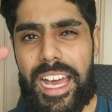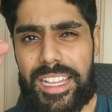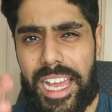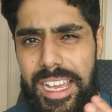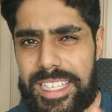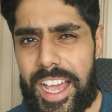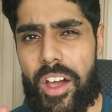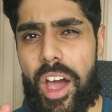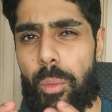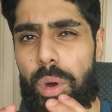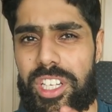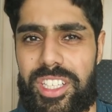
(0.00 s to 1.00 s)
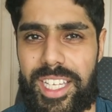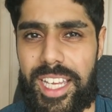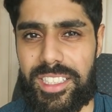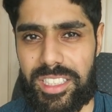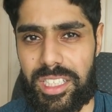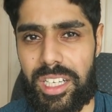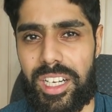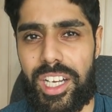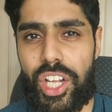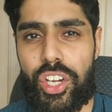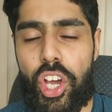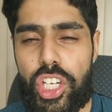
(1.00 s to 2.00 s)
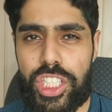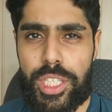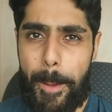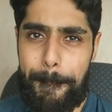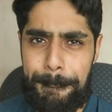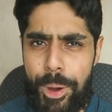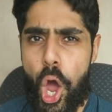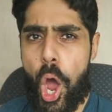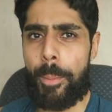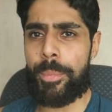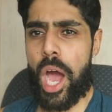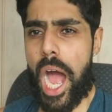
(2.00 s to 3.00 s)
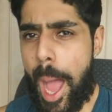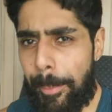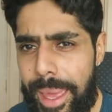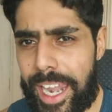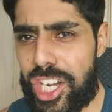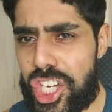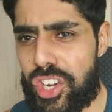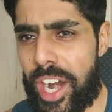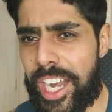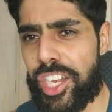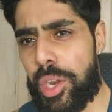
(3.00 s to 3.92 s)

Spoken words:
That's how I want you to take this cut. Not just, boom, I'm getting shredded.